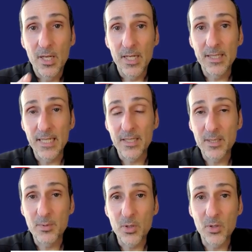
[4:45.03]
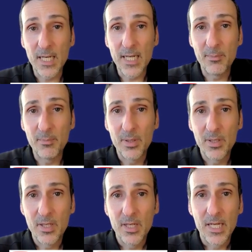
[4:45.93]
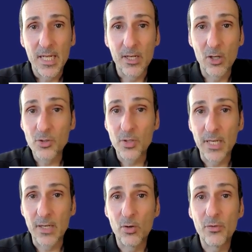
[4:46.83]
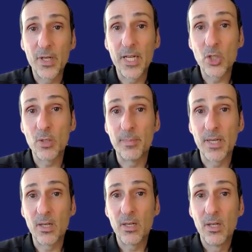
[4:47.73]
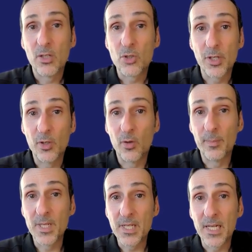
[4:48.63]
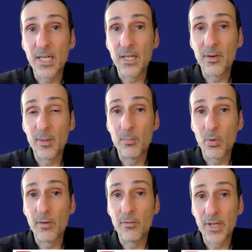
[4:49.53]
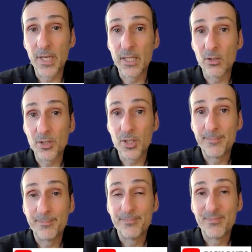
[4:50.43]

hit that subscribe, and also that notification bell so you don't miss any other important videos.